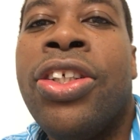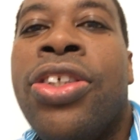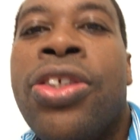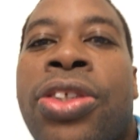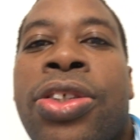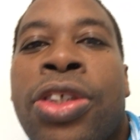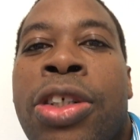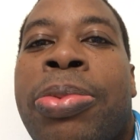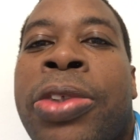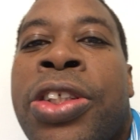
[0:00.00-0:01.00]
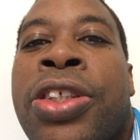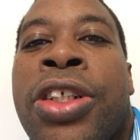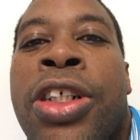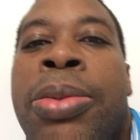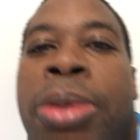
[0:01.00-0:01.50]

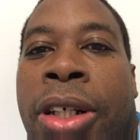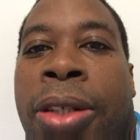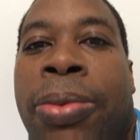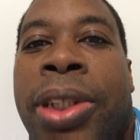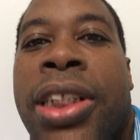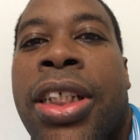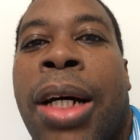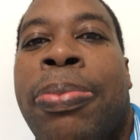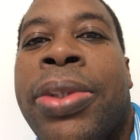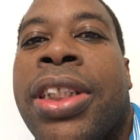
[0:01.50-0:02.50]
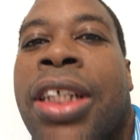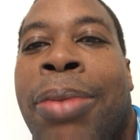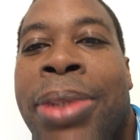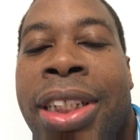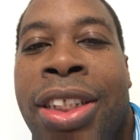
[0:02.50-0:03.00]
YouTube, what's up? What's
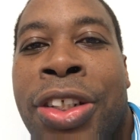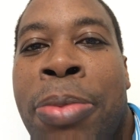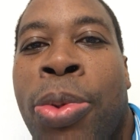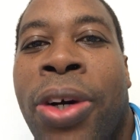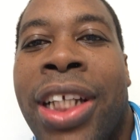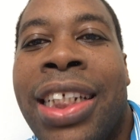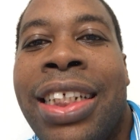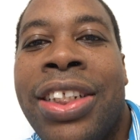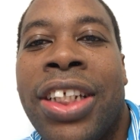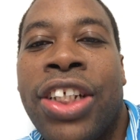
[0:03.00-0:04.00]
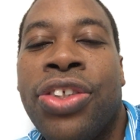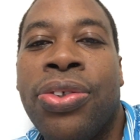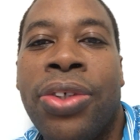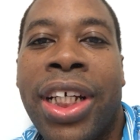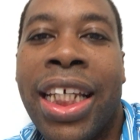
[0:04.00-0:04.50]
up? This is your boy DJ
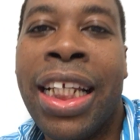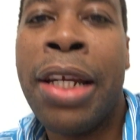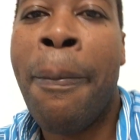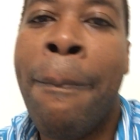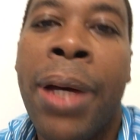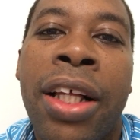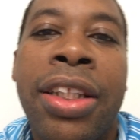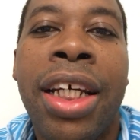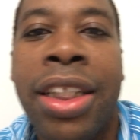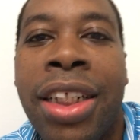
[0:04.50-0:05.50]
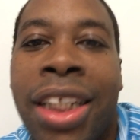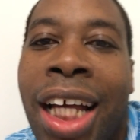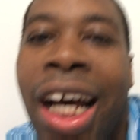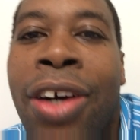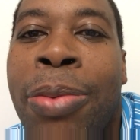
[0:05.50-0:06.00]
Troy in the building.
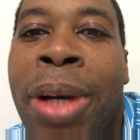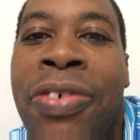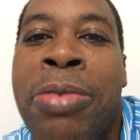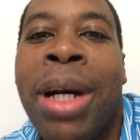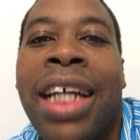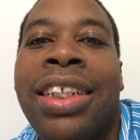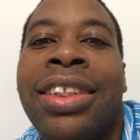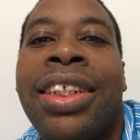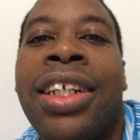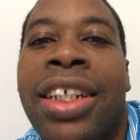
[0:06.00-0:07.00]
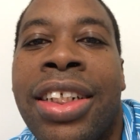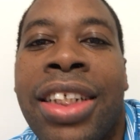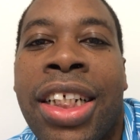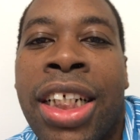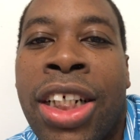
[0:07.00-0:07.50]
I hope everybody is good.
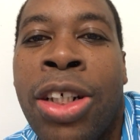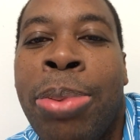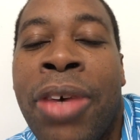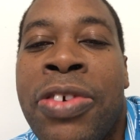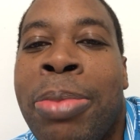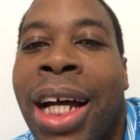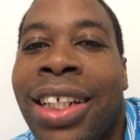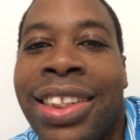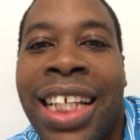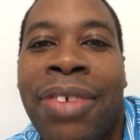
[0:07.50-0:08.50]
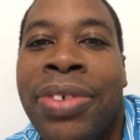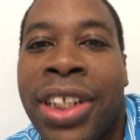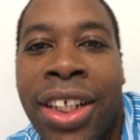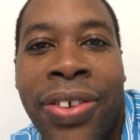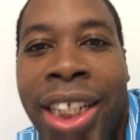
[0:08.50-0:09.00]
Hope everybody is having
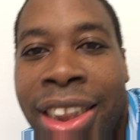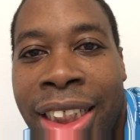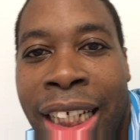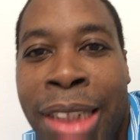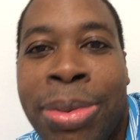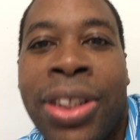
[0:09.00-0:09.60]
a great time.